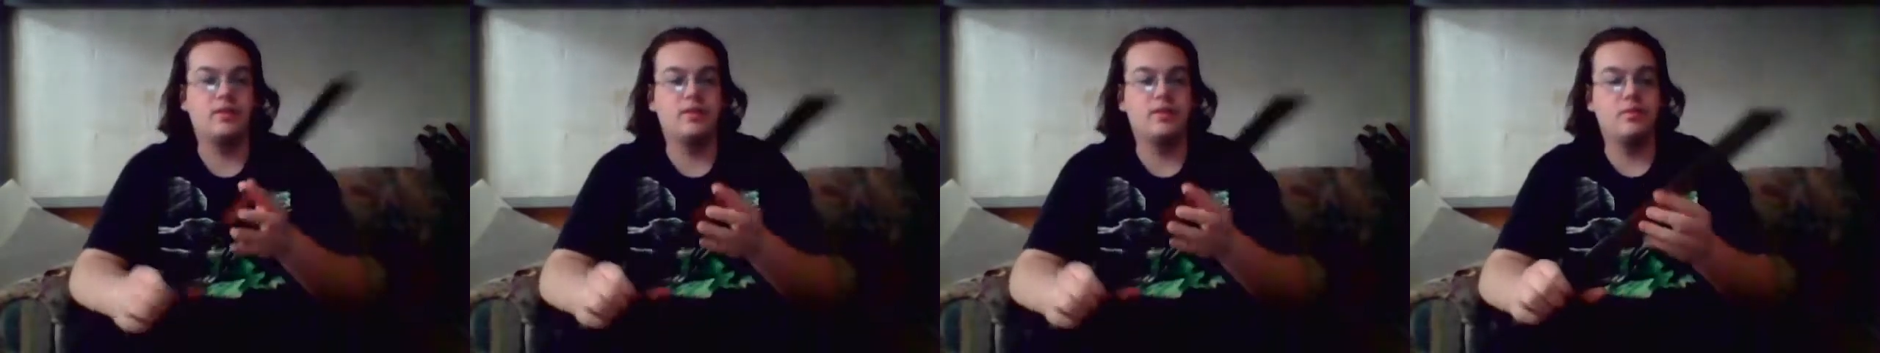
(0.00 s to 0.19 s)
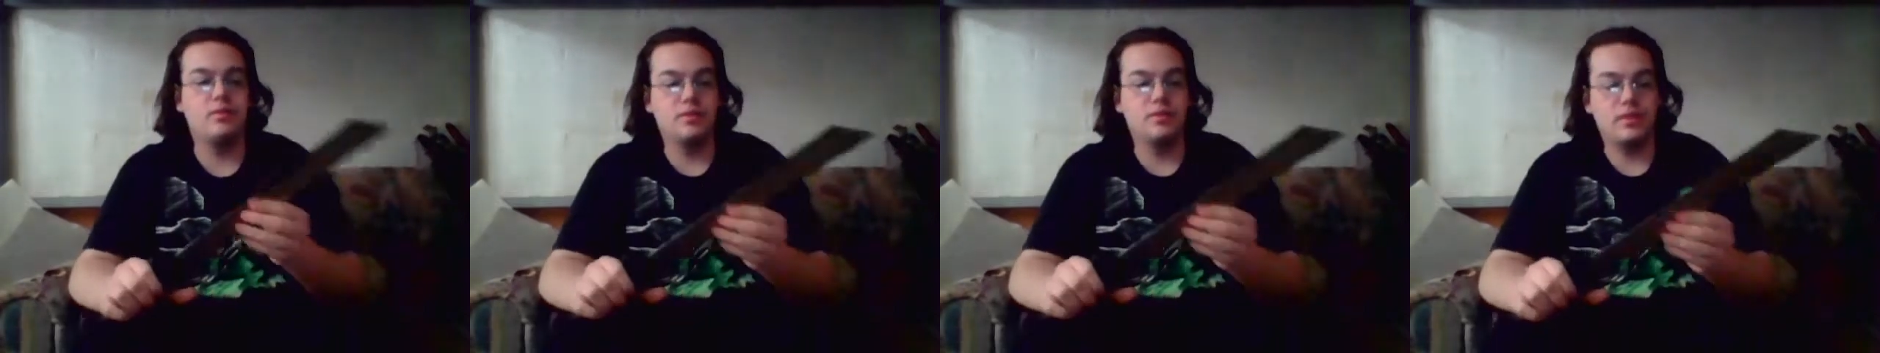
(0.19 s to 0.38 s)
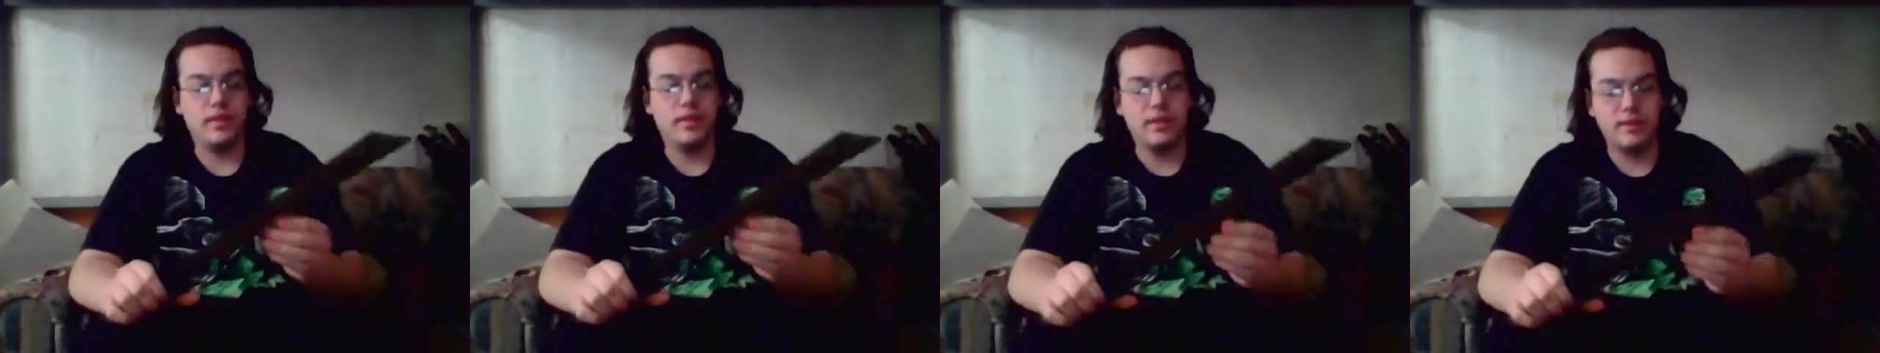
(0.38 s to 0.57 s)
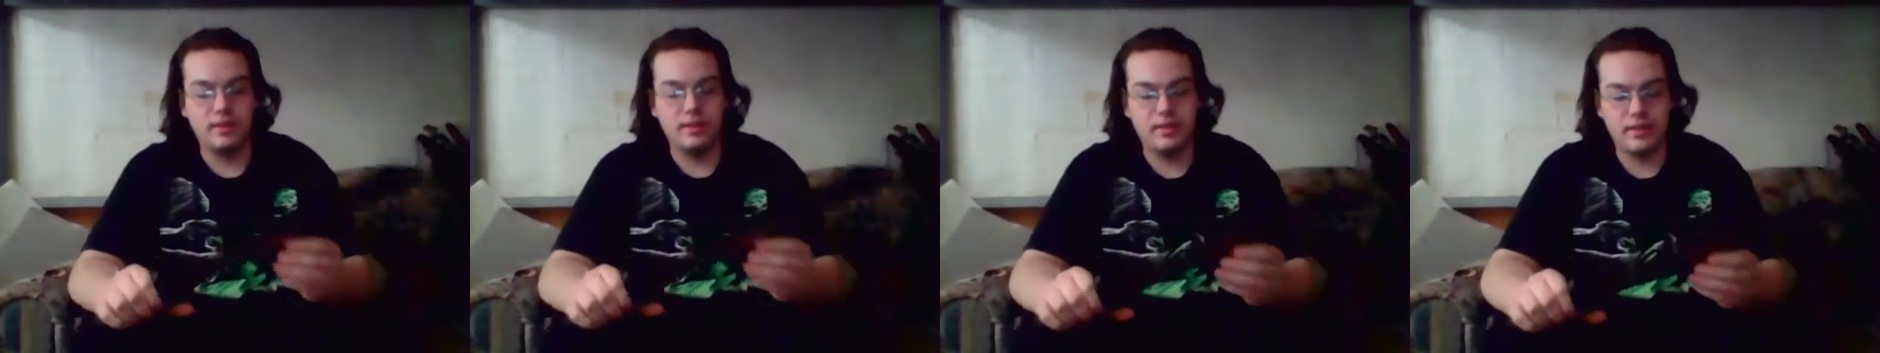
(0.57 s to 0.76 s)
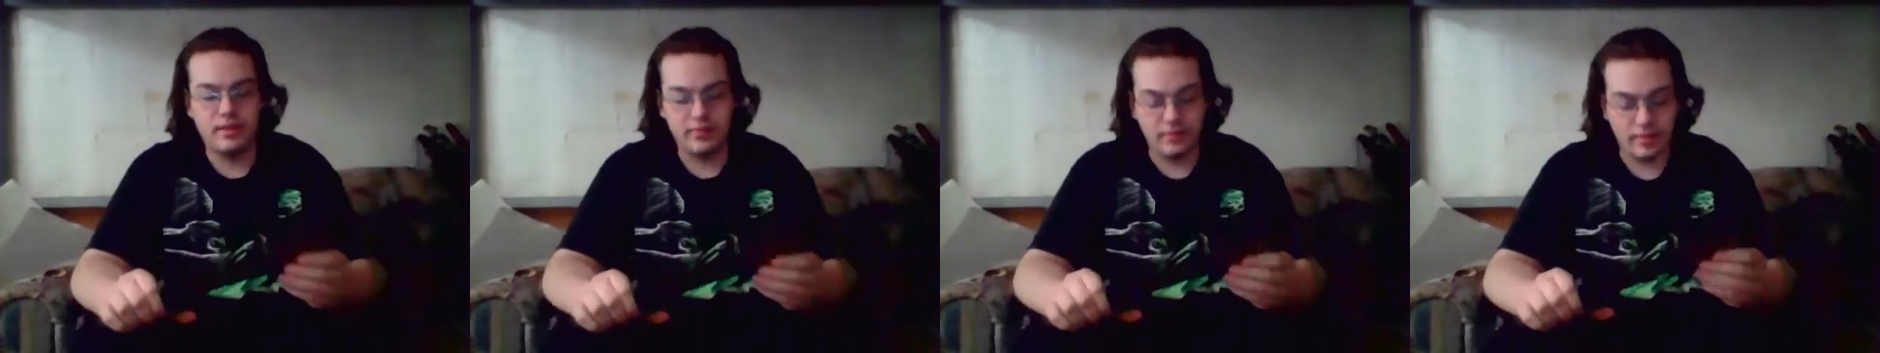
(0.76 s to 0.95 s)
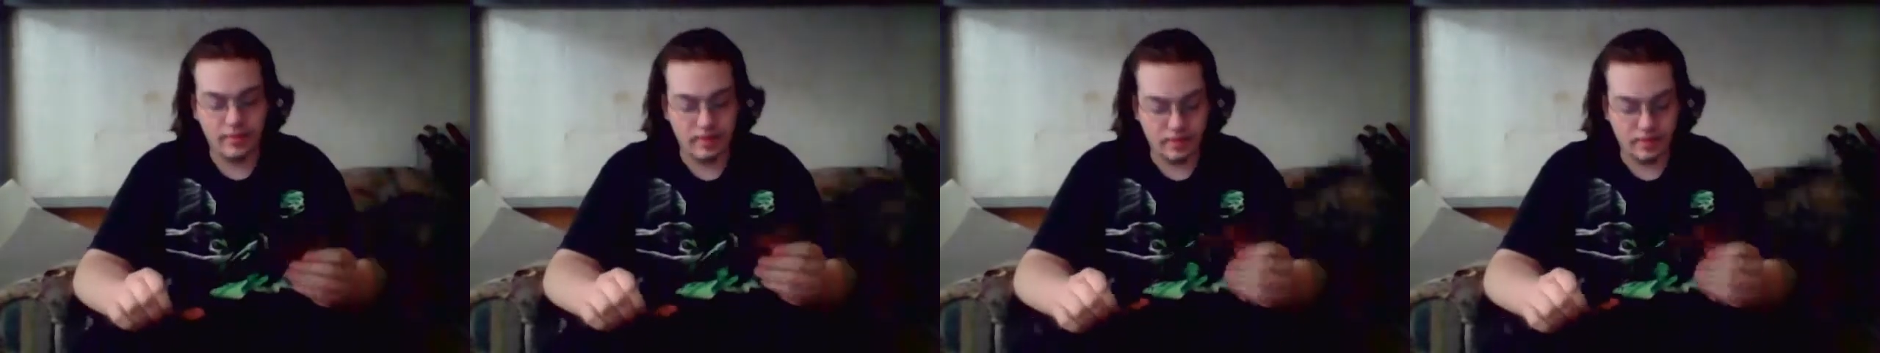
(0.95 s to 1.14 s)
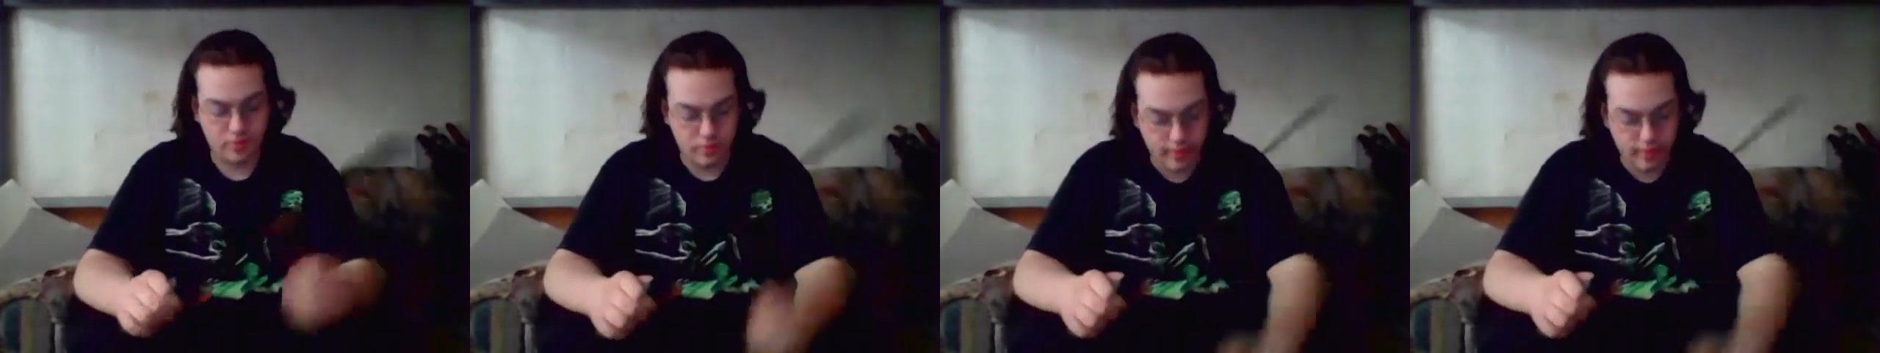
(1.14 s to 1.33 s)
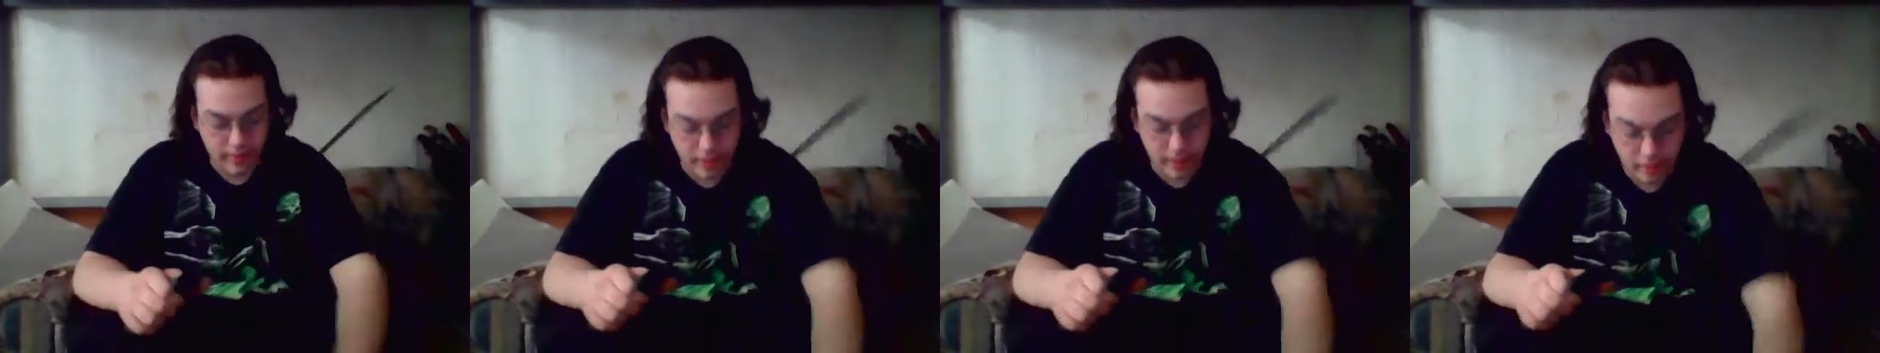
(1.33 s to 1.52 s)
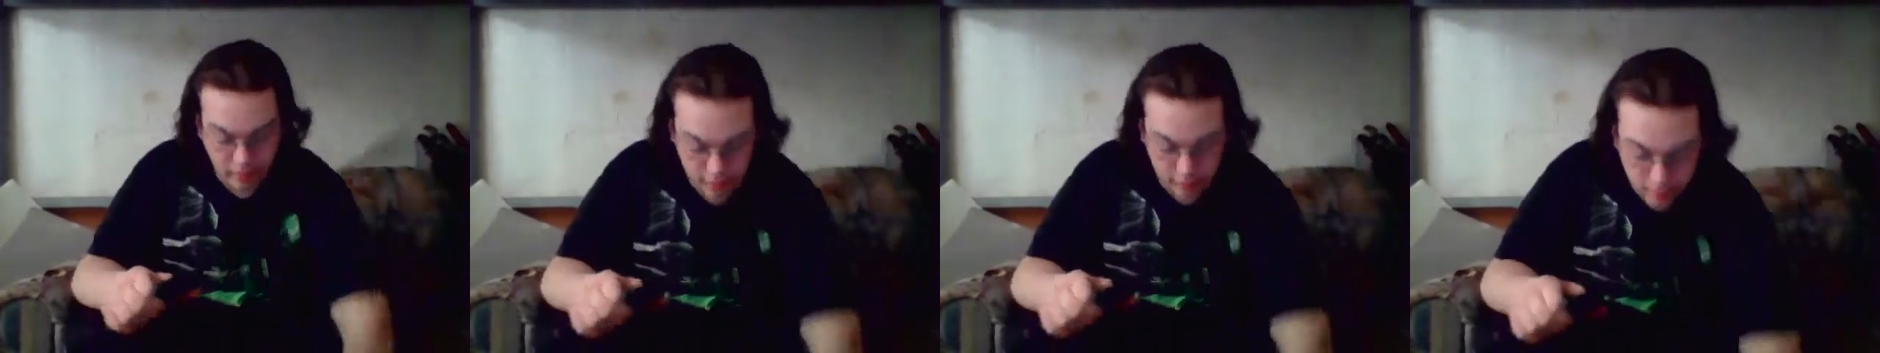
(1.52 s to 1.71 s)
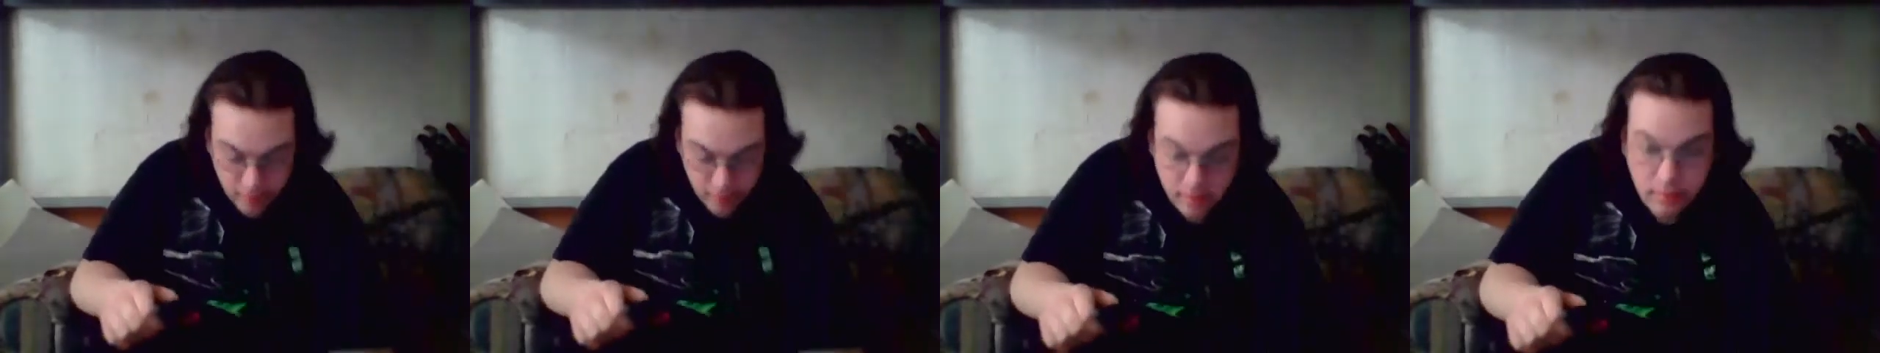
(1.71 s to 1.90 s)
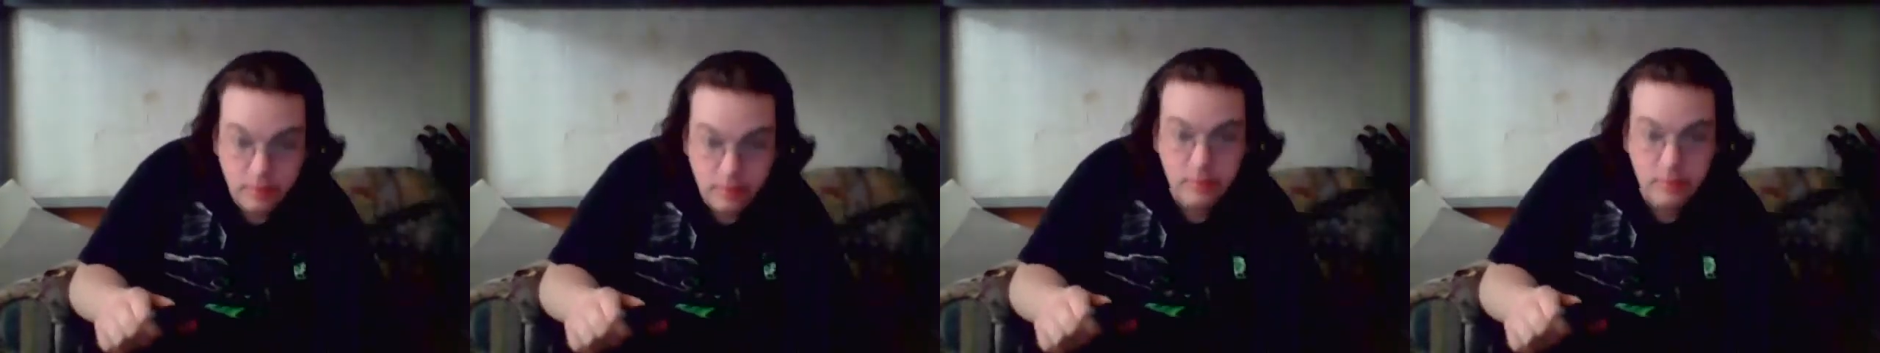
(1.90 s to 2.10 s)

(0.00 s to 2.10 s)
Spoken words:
It was like $17-20,